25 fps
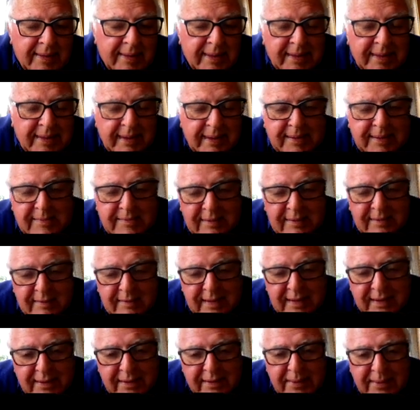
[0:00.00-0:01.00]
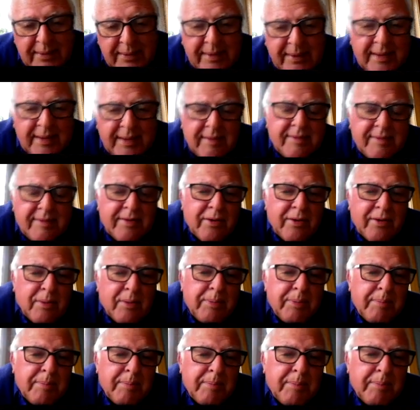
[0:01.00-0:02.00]
Lunch is included. There's an
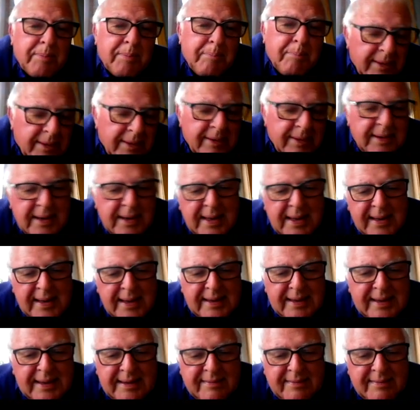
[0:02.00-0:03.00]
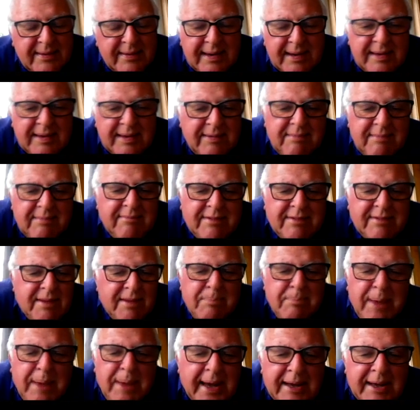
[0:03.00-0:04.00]
open bar. It's
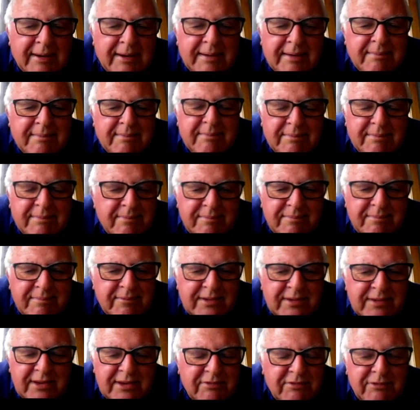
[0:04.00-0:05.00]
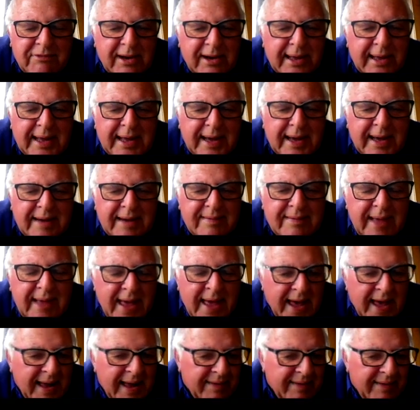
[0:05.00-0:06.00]
sit back and just relax.
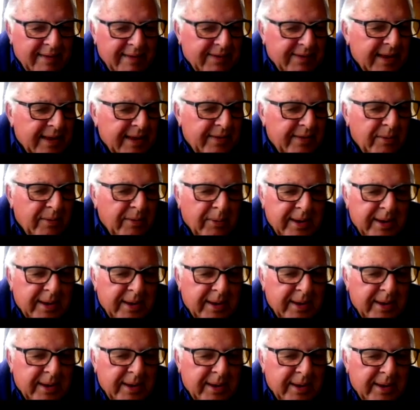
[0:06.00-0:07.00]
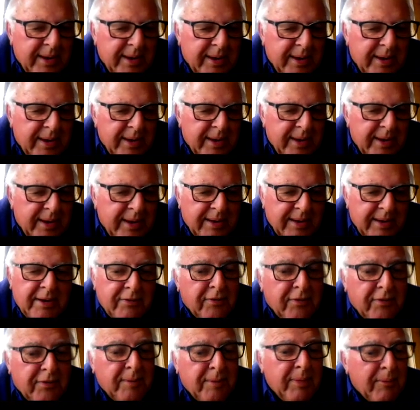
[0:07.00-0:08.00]
And it's another way of seeing Barbados
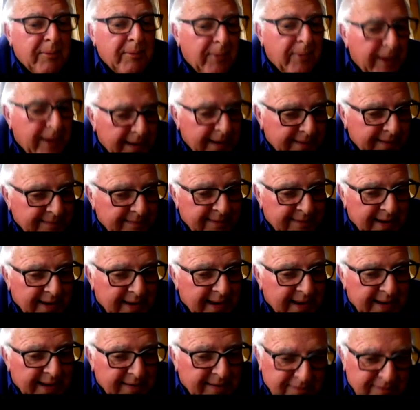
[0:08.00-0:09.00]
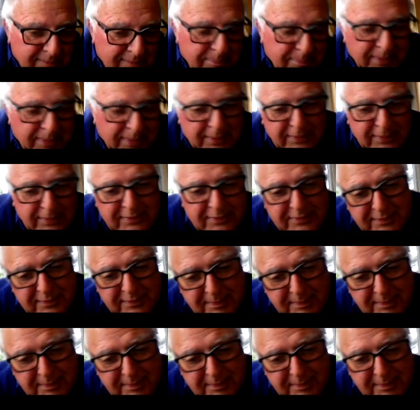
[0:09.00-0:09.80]
from the water side as opposed to